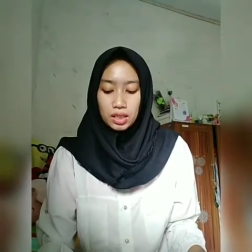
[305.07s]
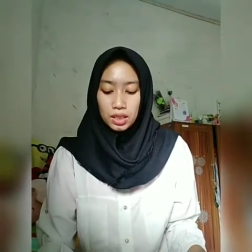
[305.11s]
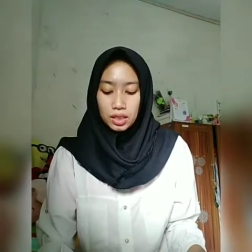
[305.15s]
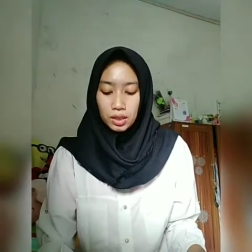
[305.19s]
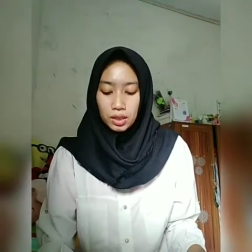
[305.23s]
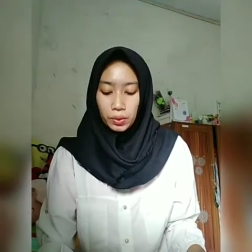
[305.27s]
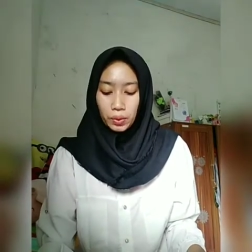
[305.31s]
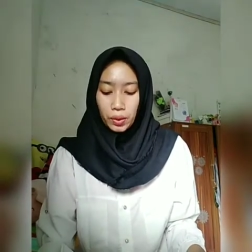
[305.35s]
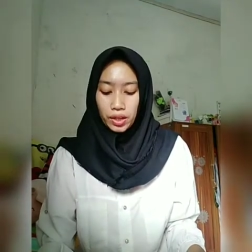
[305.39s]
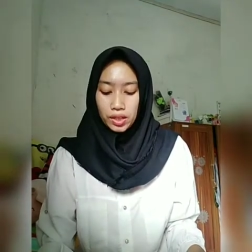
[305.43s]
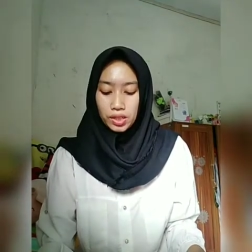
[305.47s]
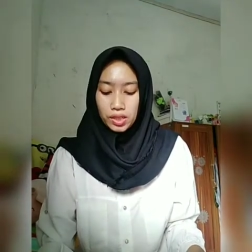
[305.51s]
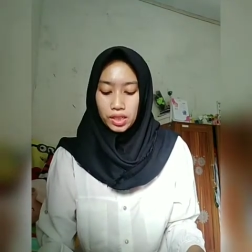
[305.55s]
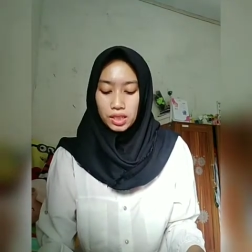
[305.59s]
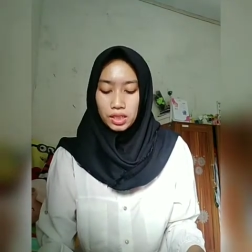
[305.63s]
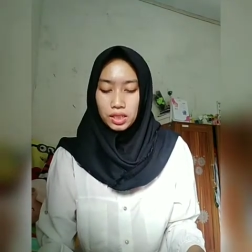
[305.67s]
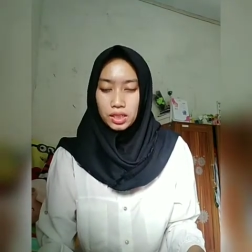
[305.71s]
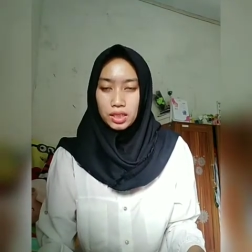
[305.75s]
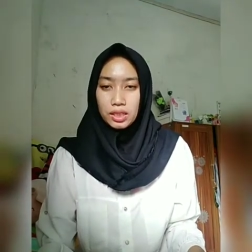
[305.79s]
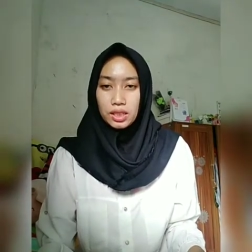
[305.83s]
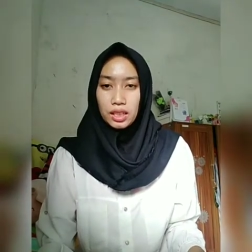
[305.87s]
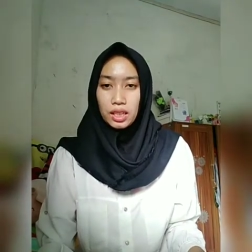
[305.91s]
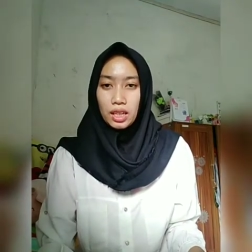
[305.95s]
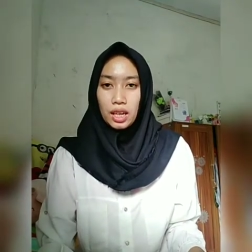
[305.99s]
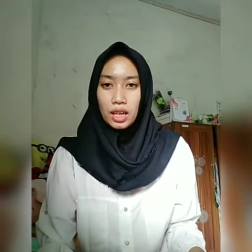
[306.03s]
question
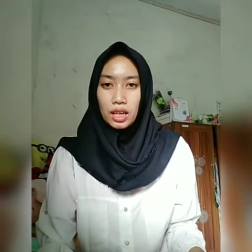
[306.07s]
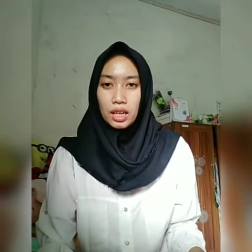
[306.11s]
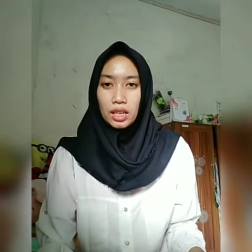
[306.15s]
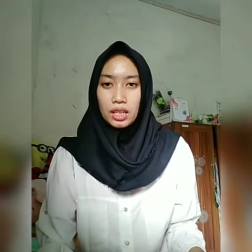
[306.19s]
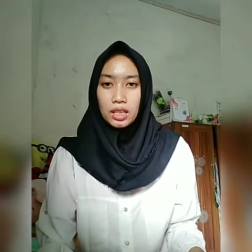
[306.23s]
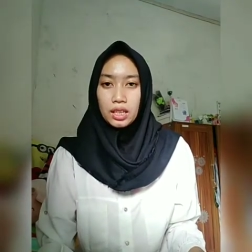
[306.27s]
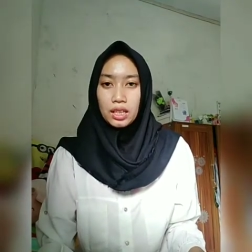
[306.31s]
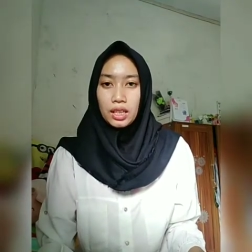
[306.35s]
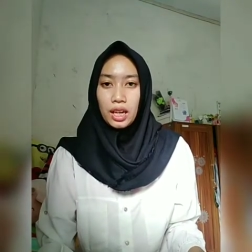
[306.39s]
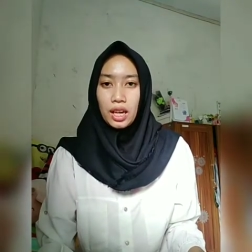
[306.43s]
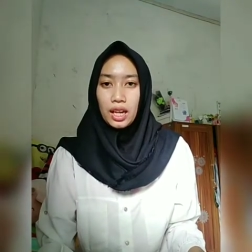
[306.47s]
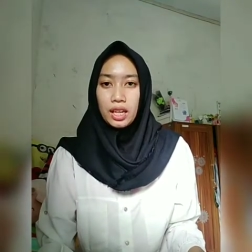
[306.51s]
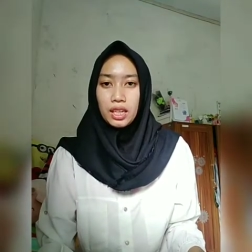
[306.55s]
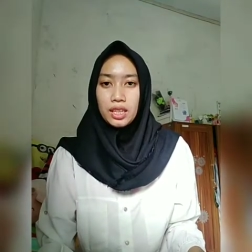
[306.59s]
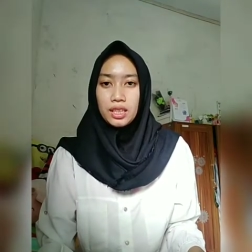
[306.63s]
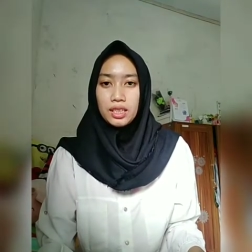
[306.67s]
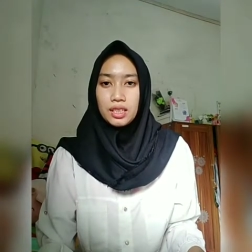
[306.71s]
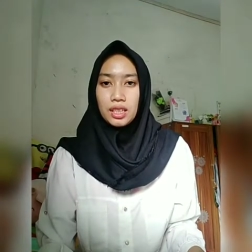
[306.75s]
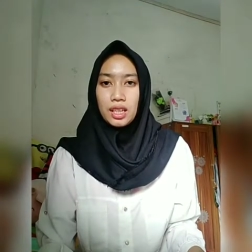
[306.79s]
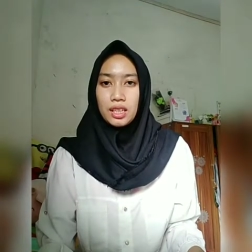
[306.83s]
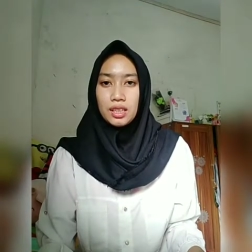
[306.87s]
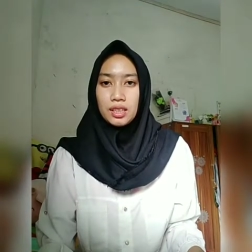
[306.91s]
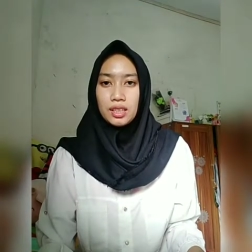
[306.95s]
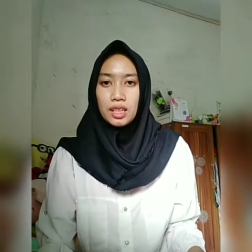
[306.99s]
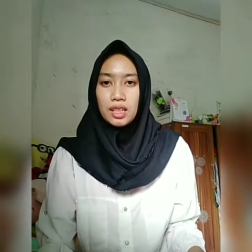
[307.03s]
is any
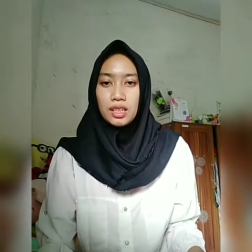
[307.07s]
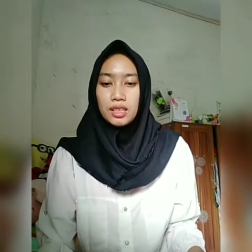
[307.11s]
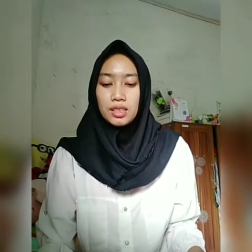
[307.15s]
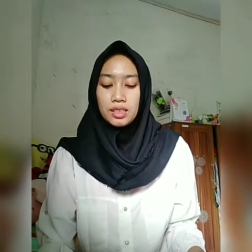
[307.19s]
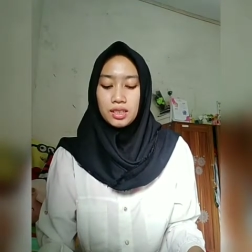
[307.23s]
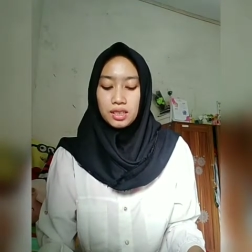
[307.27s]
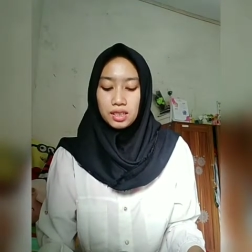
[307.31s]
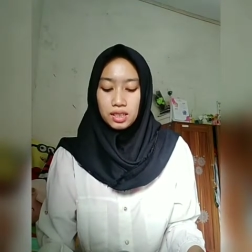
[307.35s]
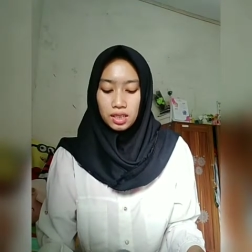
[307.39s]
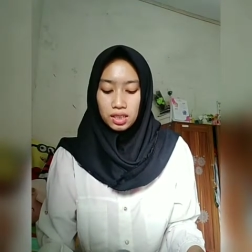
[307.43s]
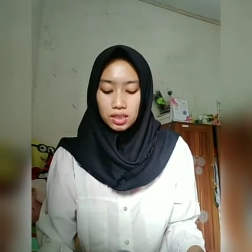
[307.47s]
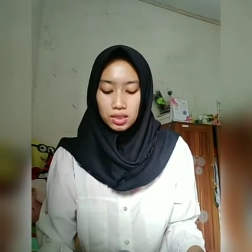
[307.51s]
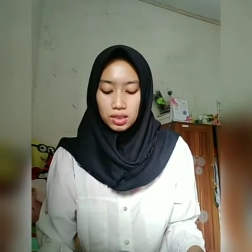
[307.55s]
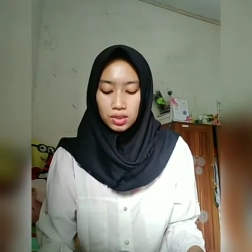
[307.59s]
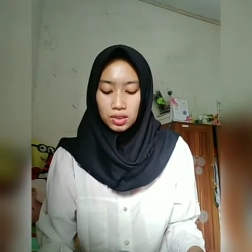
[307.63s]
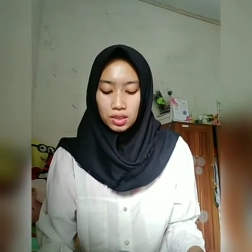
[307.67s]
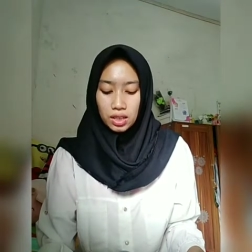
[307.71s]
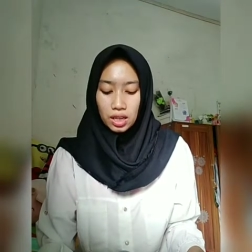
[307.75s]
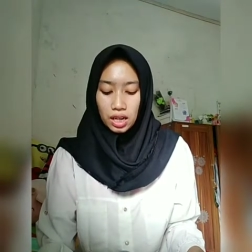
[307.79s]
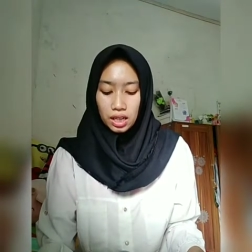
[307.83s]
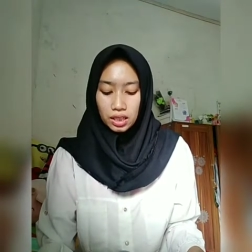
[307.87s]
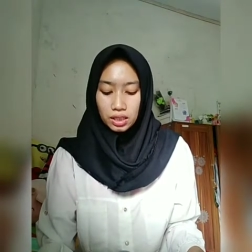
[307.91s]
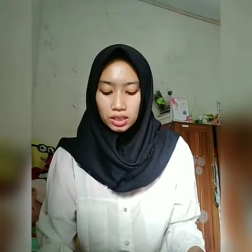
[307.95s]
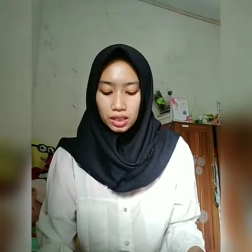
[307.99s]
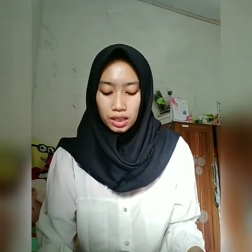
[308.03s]
sentence
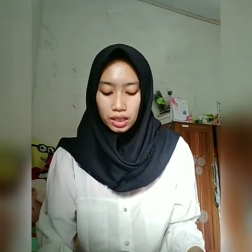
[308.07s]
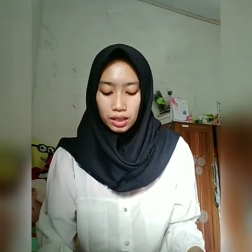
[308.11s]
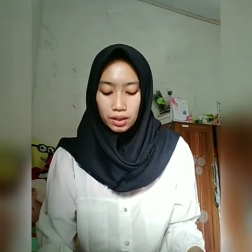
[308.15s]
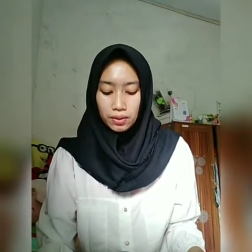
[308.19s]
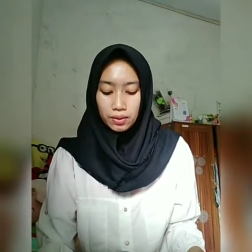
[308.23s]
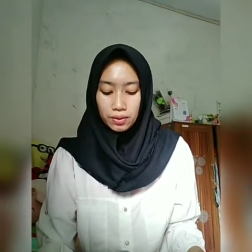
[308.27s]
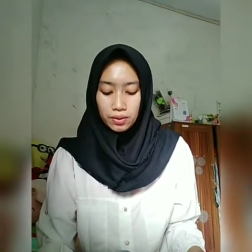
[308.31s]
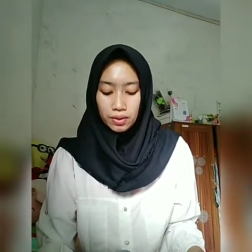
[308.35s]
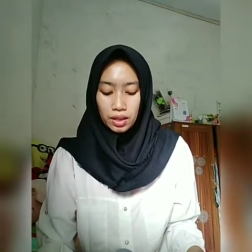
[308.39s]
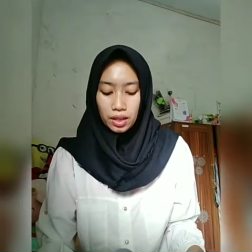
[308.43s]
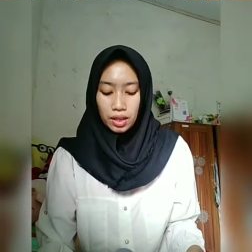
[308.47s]
interrogative